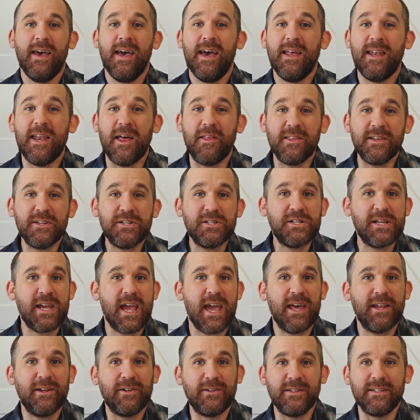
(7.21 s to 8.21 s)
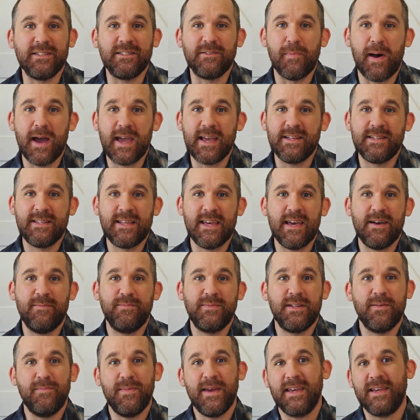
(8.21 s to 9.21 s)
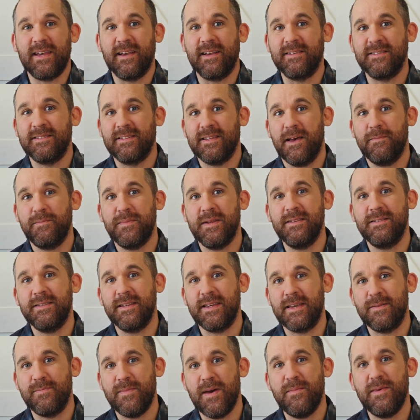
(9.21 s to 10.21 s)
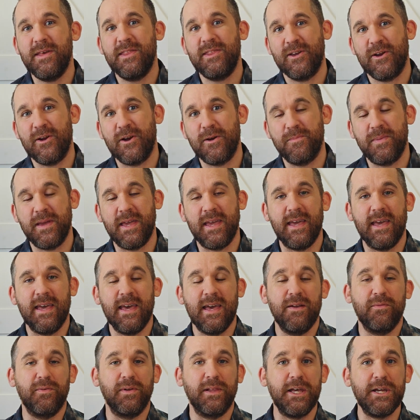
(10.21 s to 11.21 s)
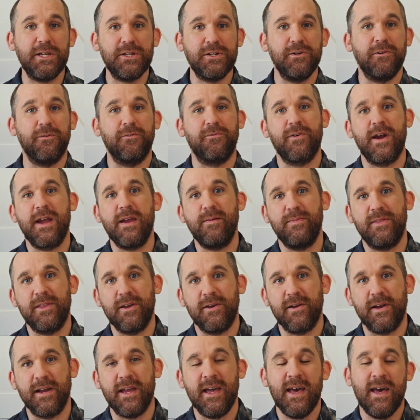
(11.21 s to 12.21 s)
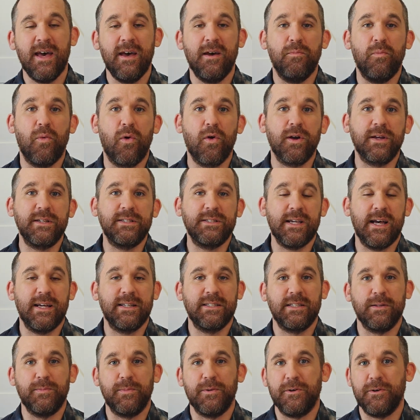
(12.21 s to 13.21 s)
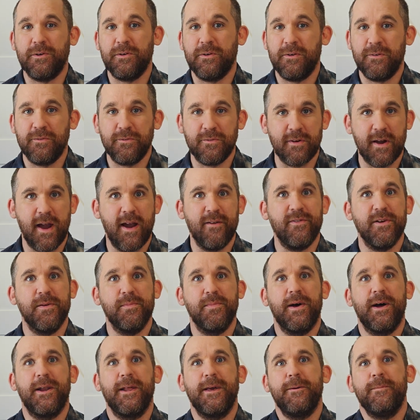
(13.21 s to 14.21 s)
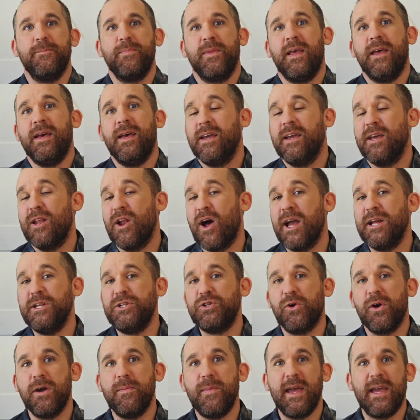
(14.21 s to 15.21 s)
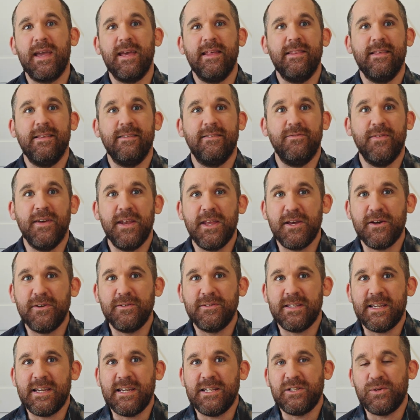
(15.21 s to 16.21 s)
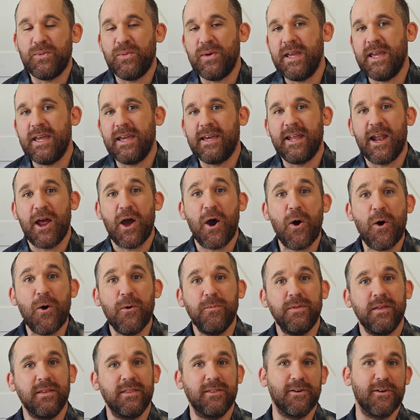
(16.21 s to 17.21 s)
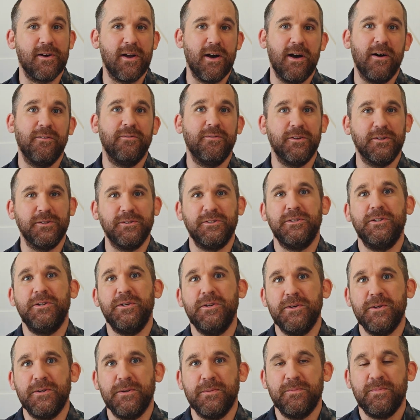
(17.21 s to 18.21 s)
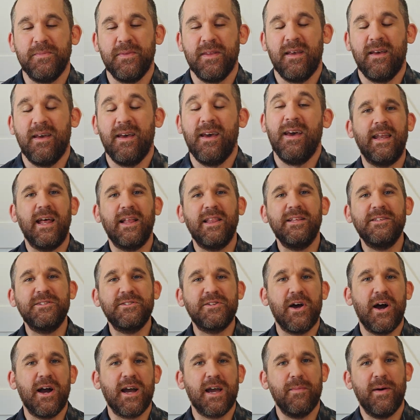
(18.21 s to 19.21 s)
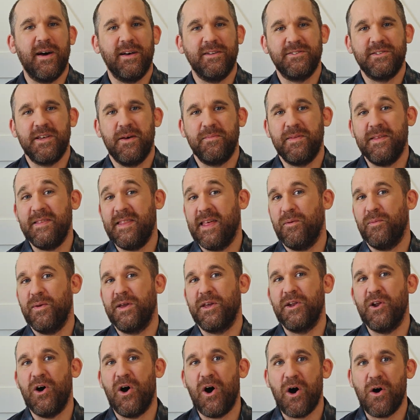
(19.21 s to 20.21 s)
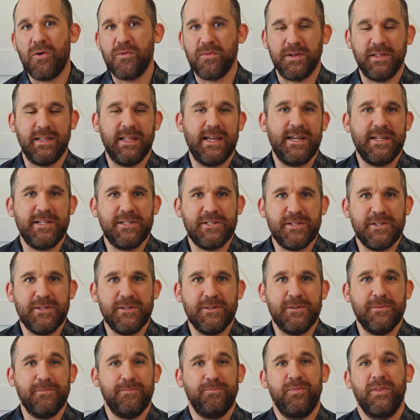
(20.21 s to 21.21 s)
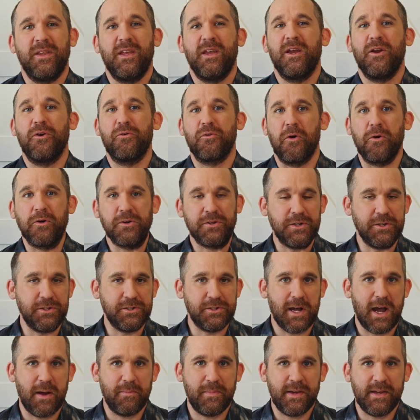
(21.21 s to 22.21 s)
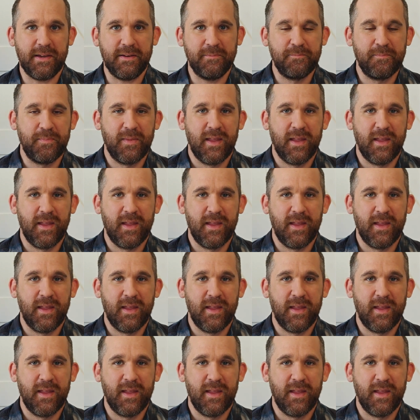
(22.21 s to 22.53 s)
Now this channel is my attempt to make acceptance and commitment therapy and relational frame theory more accessible for everybody. I enjoy making these videos each week and I hope that they're helpful to you. Now let's talk about something that we can all relate to, grocery shopping.